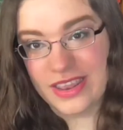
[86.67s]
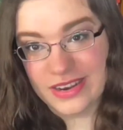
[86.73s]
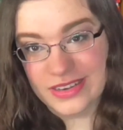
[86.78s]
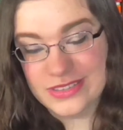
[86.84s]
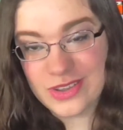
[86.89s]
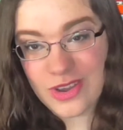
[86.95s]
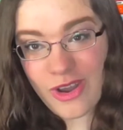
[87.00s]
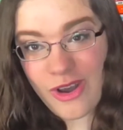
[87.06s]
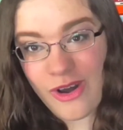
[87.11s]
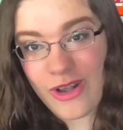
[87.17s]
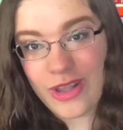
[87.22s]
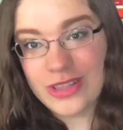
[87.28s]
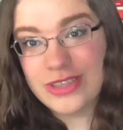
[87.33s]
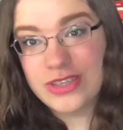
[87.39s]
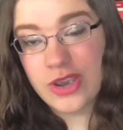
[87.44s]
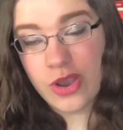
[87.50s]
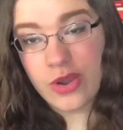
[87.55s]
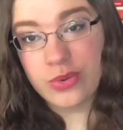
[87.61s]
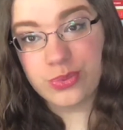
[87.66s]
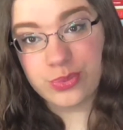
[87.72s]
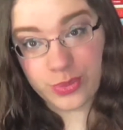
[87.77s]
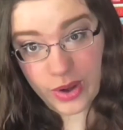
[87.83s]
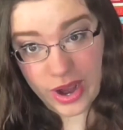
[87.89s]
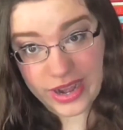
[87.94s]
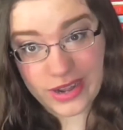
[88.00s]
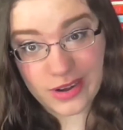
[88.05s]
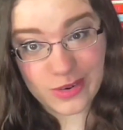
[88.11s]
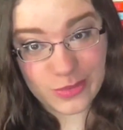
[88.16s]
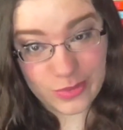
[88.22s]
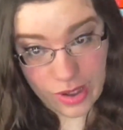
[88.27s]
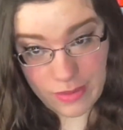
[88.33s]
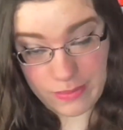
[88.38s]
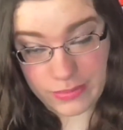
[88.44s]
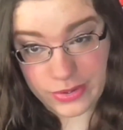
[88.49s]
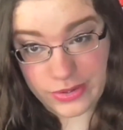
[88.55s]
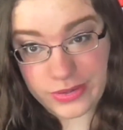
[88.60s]
It is called Writer
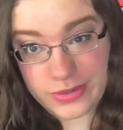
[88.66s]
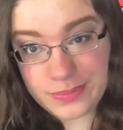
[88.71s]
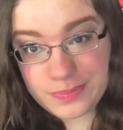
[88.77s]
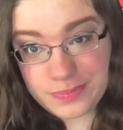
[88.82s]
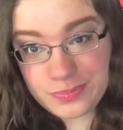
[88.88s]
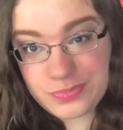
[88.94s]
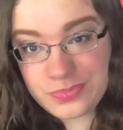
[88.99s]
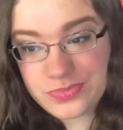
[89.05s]
Rumble.